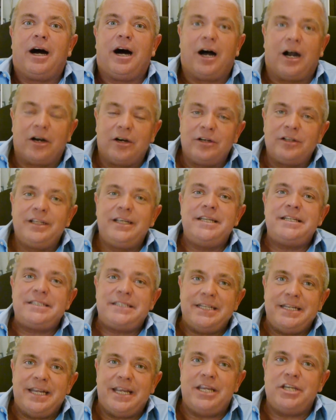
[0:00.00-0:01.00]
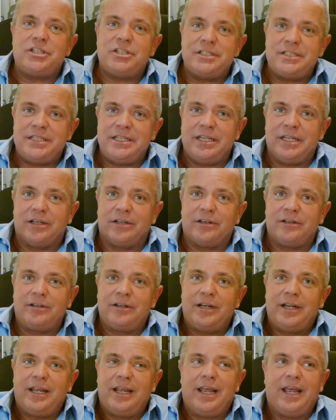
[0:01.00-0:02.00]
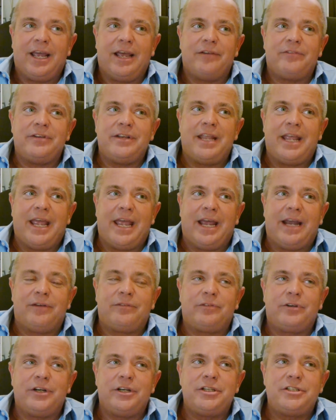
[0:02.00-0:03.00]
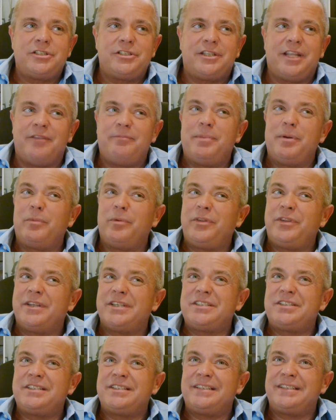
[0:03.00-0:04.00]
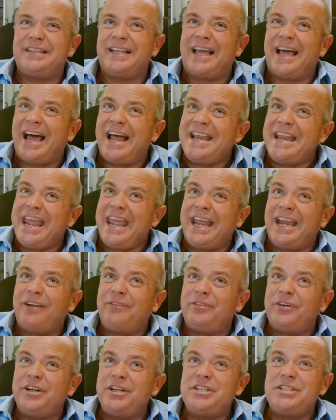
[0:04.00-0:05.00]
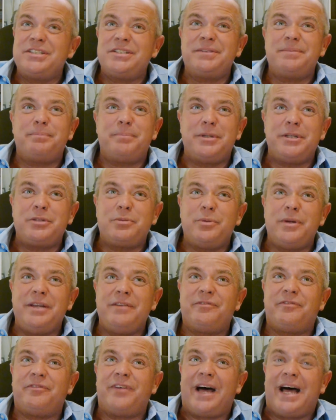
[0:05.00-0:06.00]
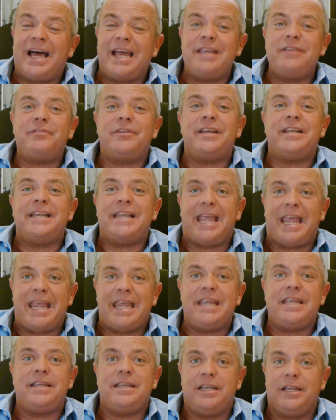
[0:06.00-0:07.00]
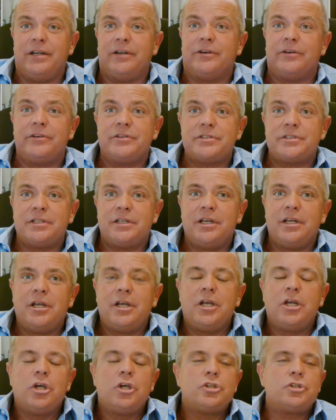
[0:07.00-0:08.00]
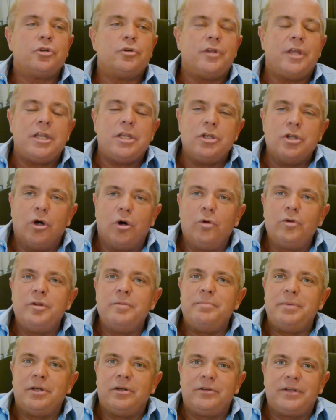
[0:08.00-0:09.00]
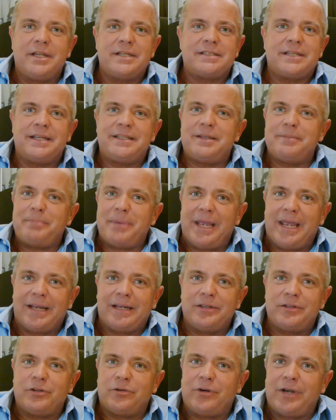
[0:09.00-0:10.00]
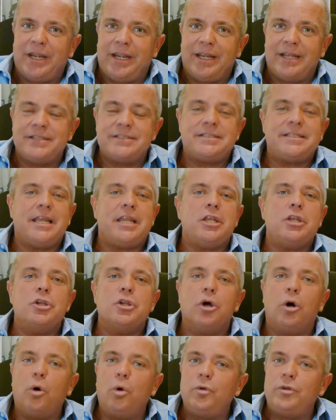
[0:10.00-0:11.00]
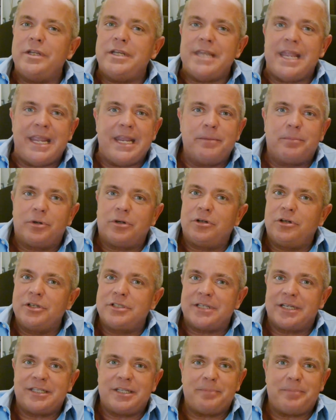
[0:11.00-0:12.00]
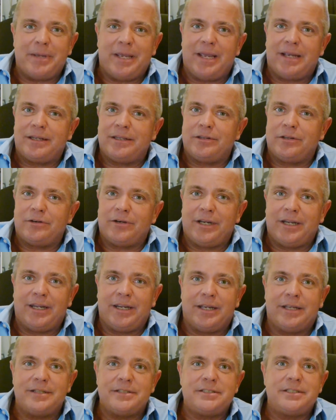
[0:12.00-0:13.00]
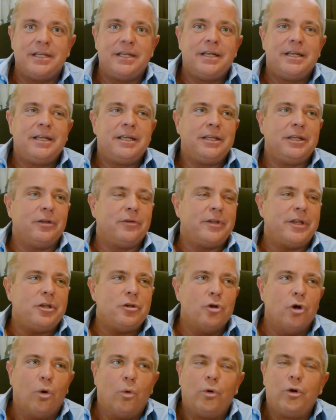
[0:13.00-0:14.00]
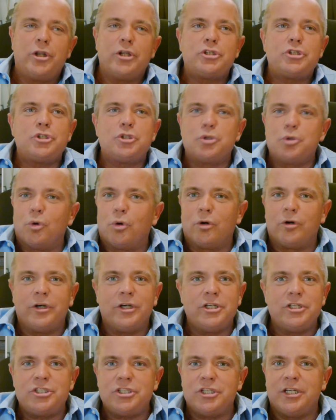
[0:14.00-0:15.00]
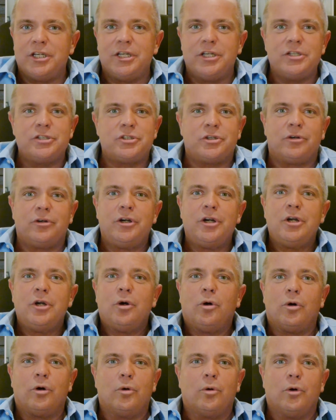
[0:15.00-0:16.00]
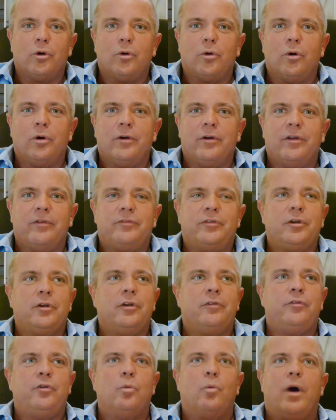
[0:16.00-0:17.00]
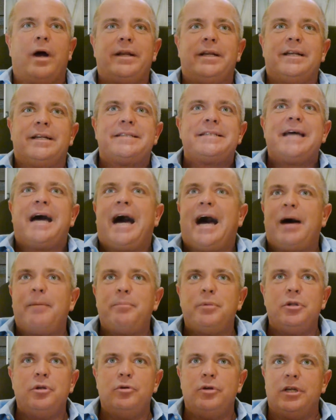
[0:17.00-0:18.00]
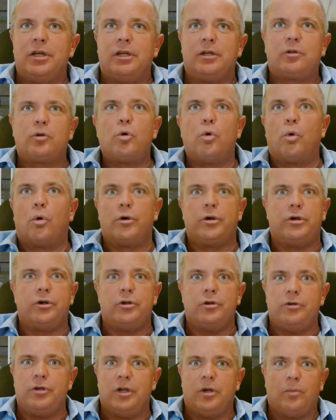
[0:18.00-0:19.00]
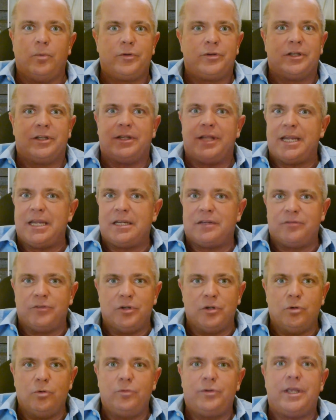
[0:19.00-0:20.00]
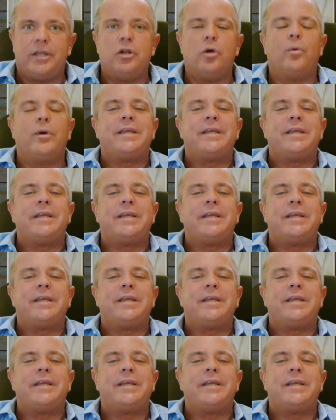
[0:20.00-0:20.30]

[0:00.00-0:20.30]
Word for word: Our leasing agents here have an average, they've been with us on average between five and eight years. So they know the buildings like the back of their hands, they know the neighborhoods like the back of their hands, you know, they know where the storage is, or, or, or, or if, if you wanted a top unit, corner unit with a lake view, they know